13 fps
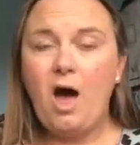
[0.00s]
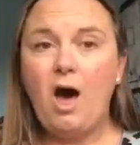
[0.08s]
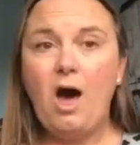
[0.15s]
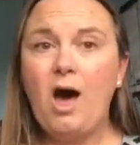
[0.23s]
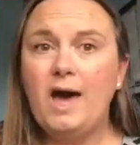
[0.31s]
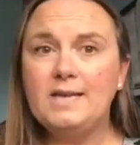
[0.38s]

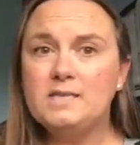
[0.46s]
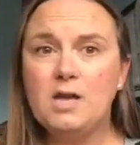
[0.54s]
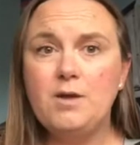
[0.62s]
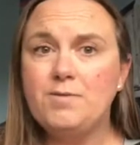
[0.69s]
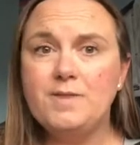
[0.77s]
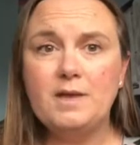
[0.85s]
"I
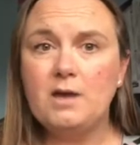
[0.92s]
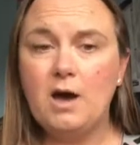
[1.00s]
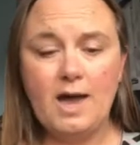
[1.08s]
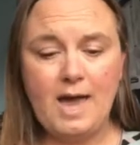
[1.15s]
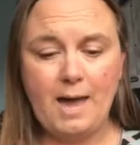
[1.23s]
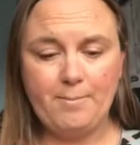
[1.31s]
don't think
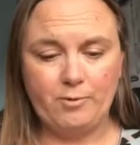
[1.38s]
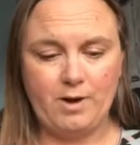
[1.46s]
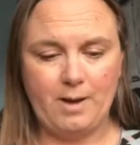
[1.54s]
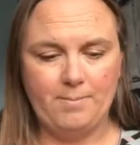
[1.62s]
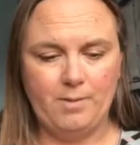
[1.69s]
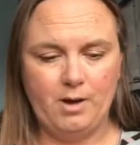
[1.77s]
I am,
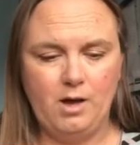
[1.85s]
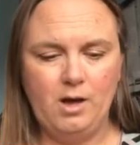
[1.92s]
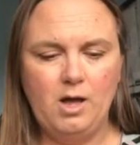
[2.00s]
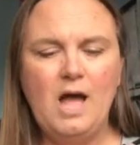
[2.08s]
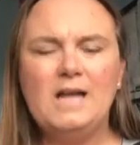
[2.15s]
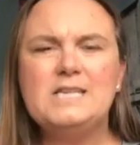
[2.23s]

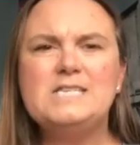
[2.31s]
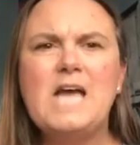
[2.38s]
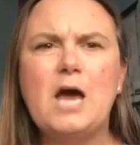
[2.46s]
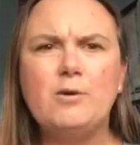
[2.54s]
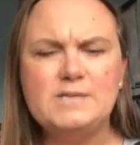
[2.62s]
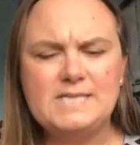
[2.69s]
Grandma."
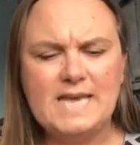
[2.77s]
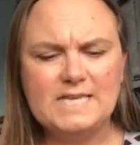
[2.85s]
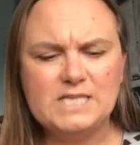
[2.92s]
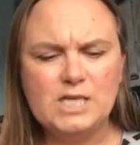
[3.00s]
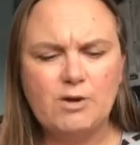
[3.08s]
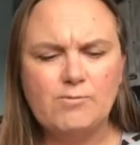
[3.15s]
"Don't
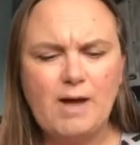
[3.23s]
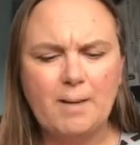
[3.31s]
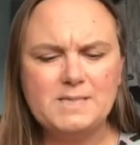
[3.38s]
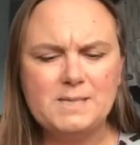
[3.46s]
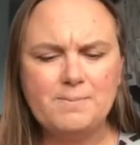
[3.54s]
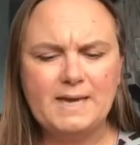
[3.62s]

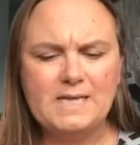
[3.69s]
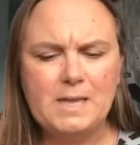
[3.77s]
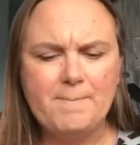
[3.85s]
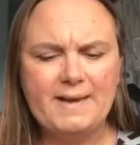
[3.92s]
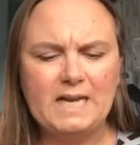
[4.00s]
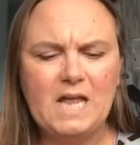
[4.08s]
interrupt me in the
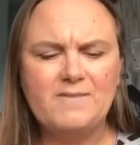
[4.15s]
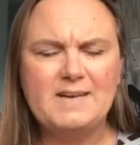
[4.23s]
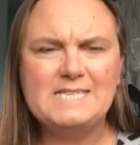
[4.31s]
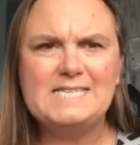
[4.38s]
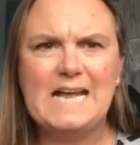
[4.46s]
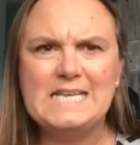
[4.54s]
middle of a
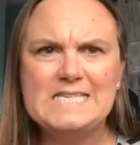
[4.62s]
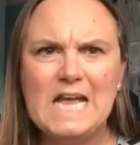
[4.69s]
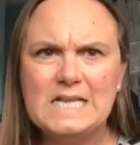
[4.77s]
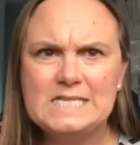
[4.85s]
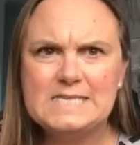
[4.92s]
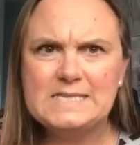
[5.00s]

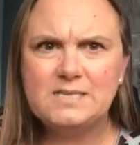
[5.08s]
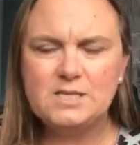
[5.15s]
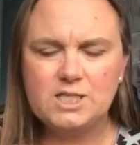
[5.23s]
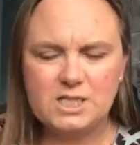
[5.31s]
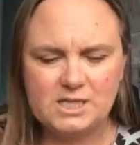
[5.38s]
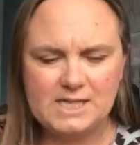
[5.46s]
sentence,"
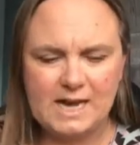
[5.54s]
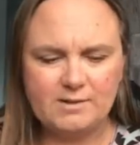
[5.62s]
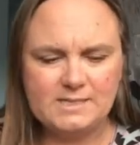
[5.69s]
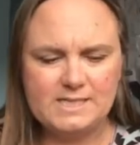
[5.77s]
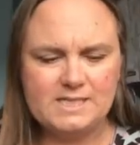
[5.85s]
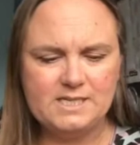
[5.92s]
she
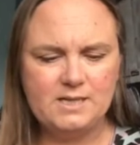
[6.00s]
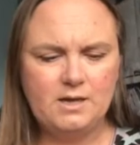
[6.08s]
shouted.